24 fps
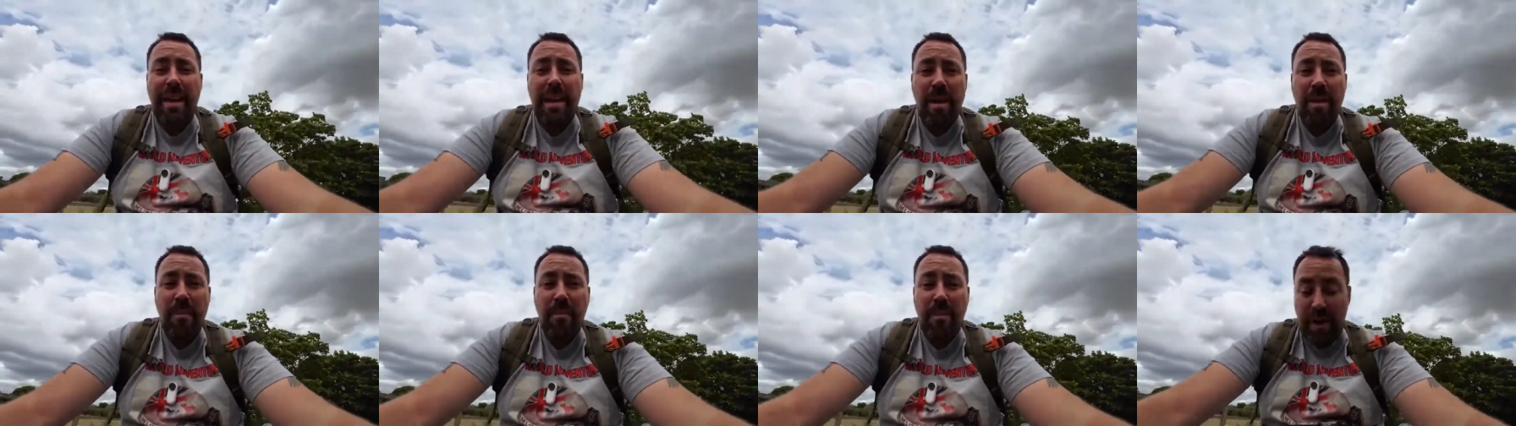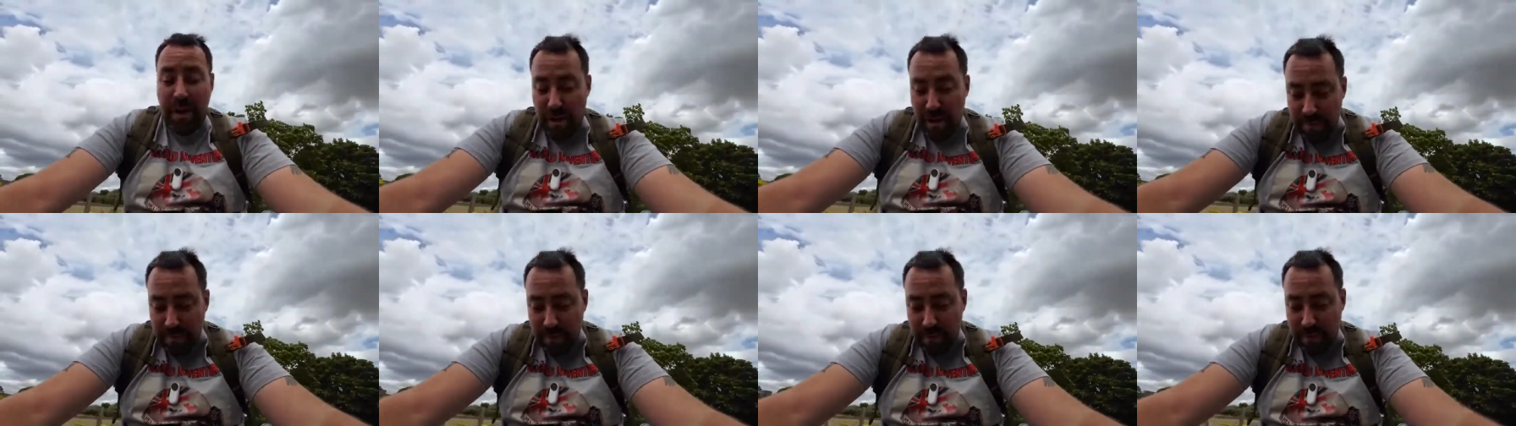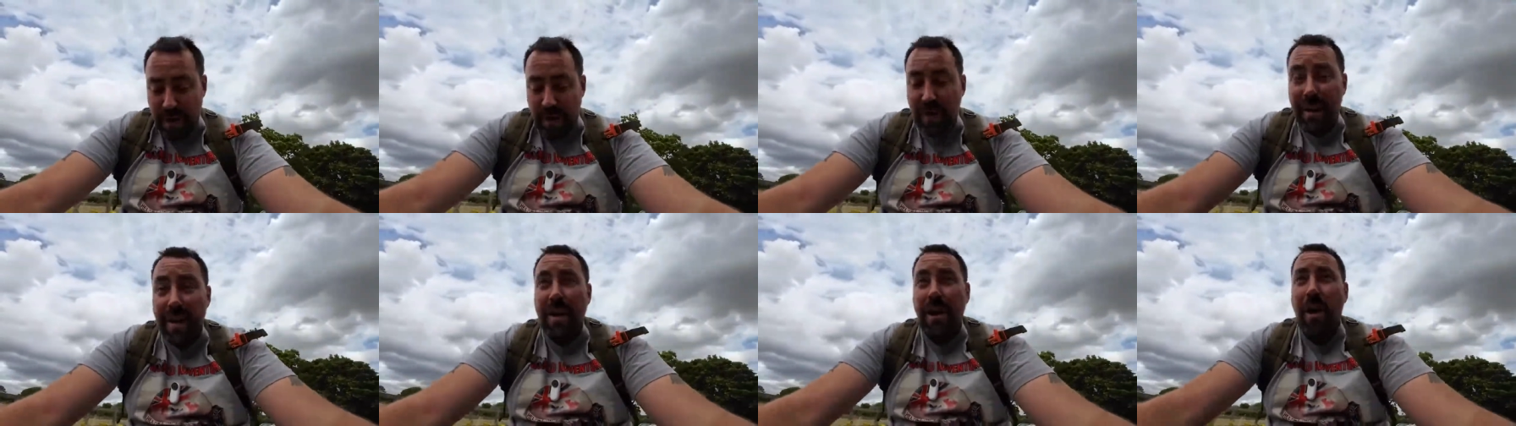becomes
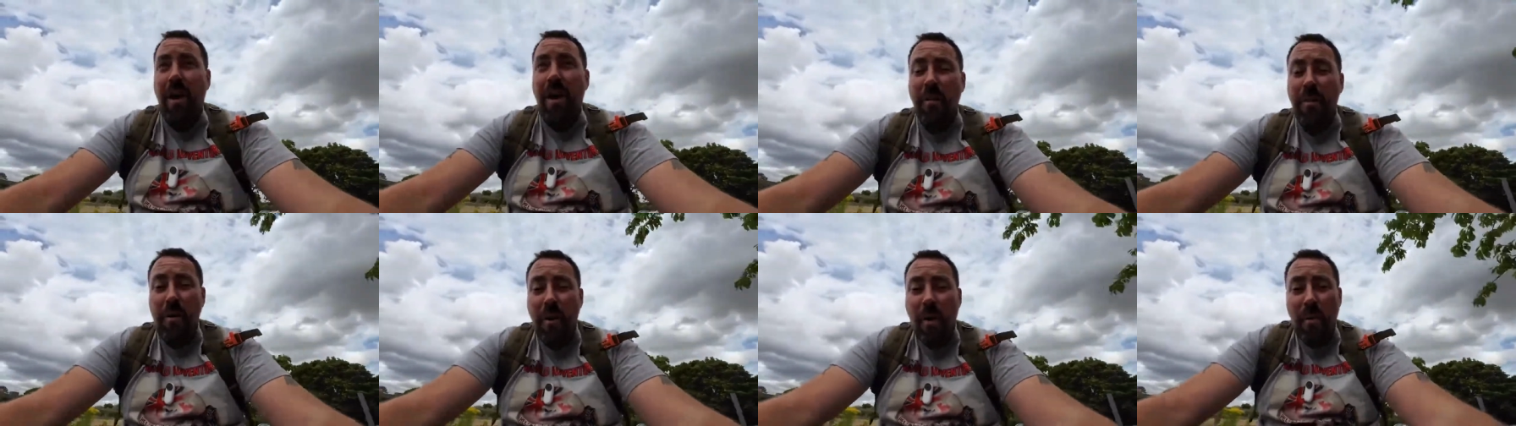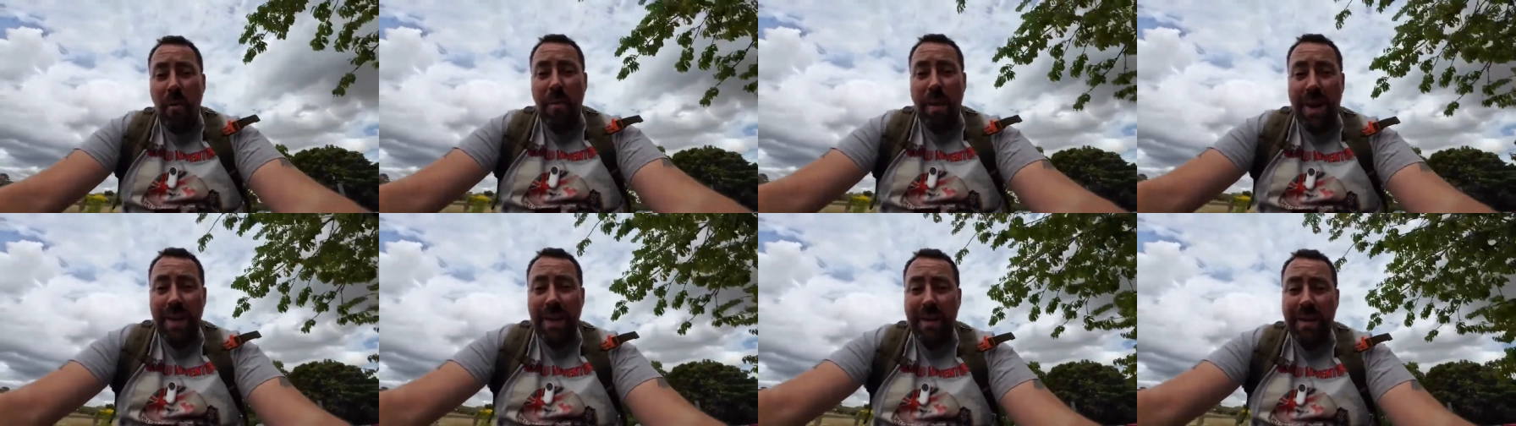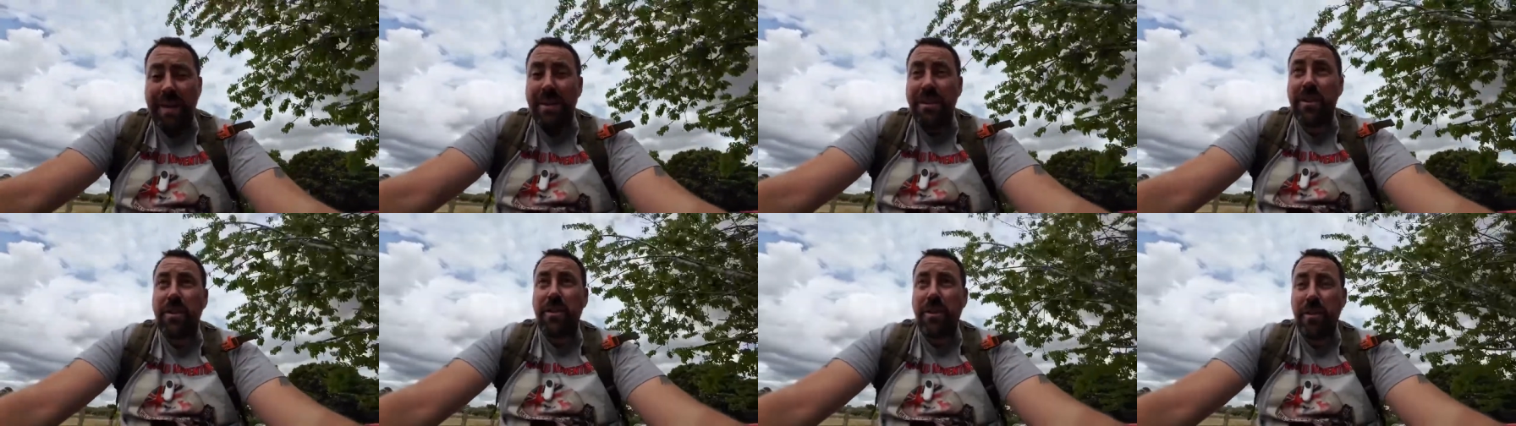like I'm not pedaling at